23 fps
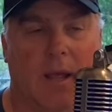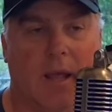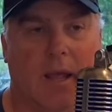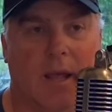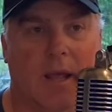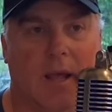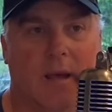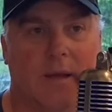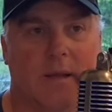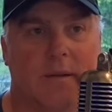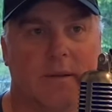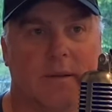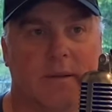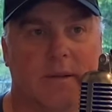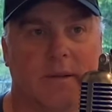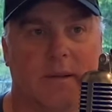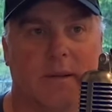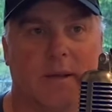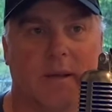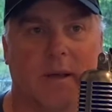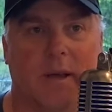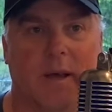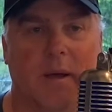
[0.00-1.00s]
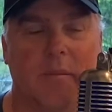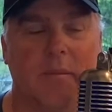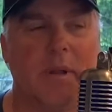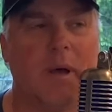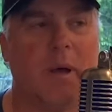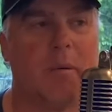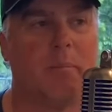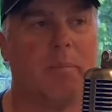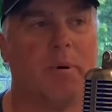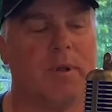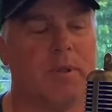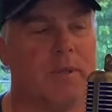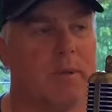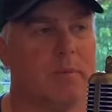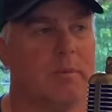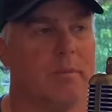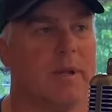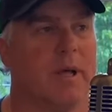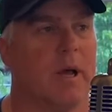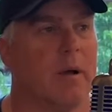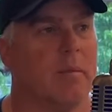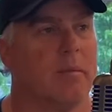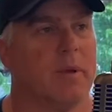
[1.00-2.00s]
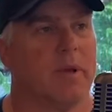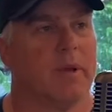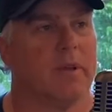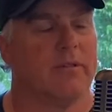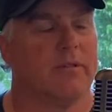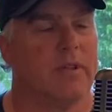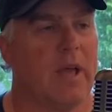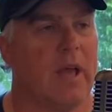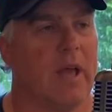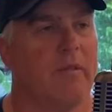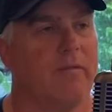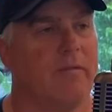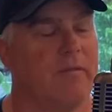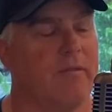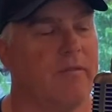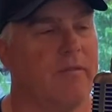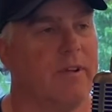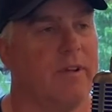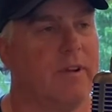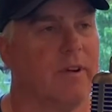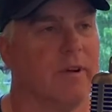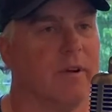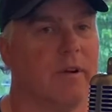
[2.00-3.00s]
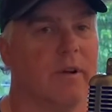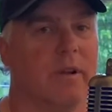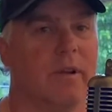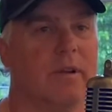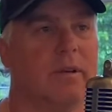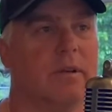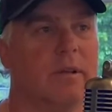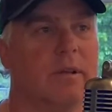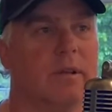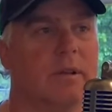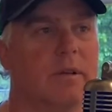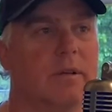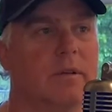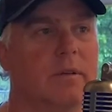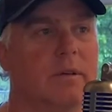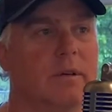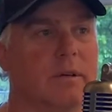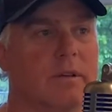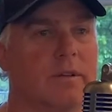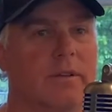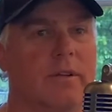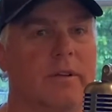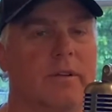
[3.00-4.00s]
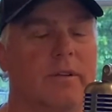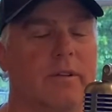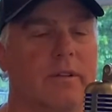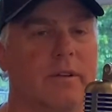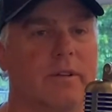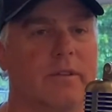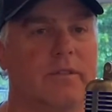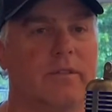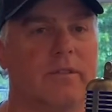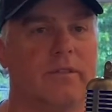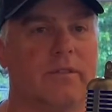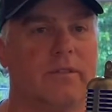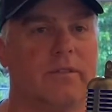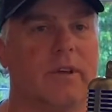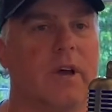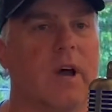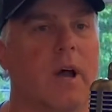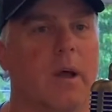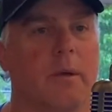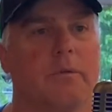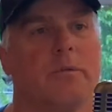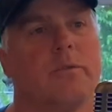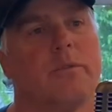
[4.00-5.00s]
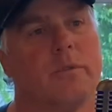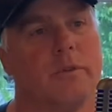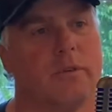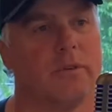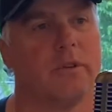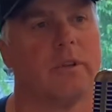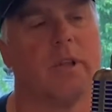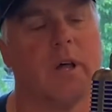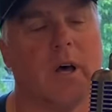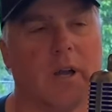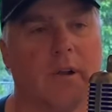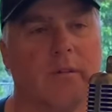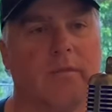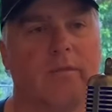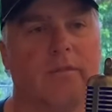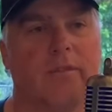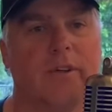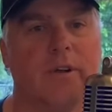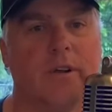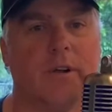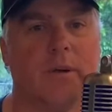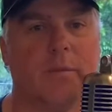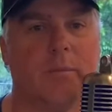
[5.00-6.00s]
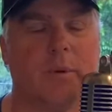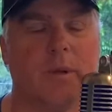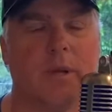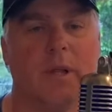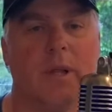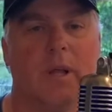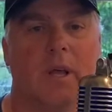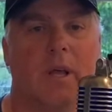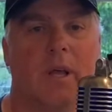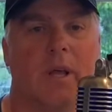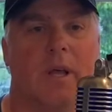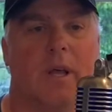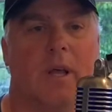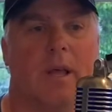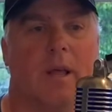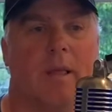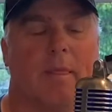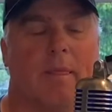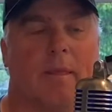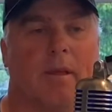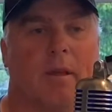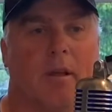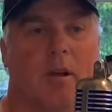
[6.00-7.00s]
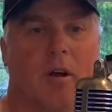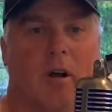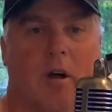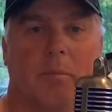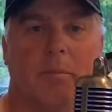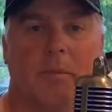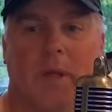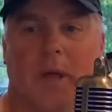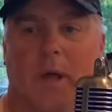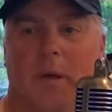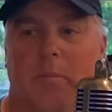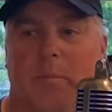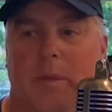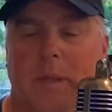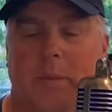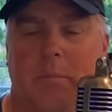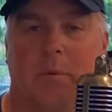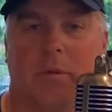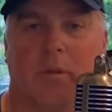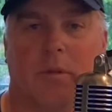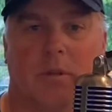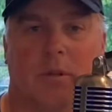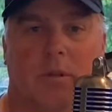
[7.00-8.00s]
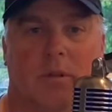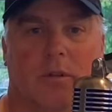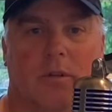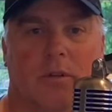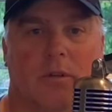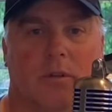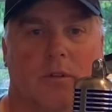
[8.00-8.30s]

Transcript: And I'm not putting them down because they have fear. And, you know, look, there, this is times where there's a lot of fear, but calm down, people.